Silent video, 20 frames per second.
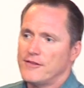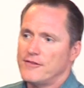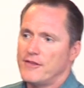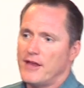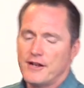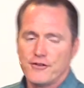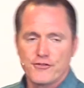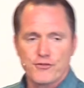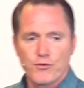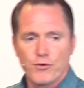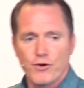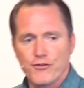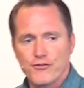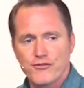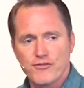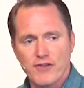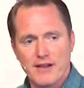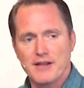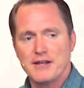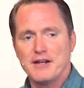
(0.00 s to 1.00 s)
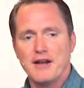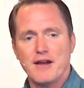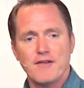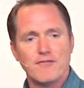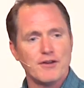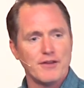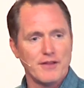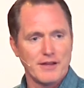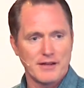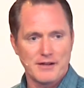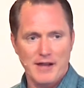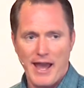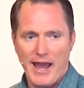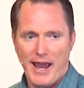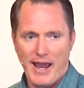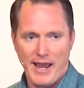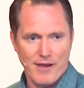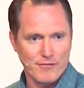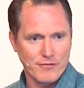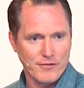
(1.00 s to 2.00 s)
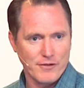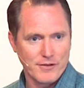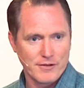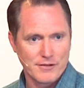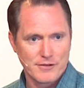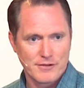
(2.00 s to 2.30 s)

that is worth selling everything to have.